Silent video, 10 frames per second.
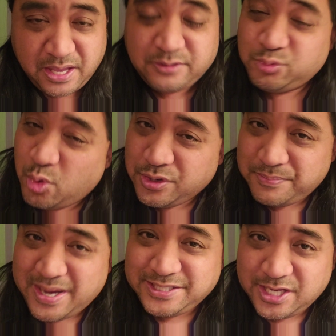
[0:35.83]
I was warned
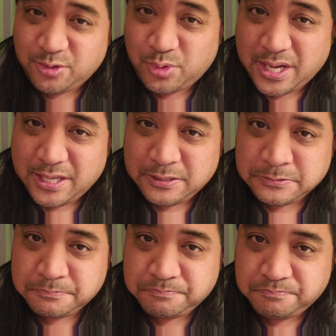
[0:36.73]
it might take a while,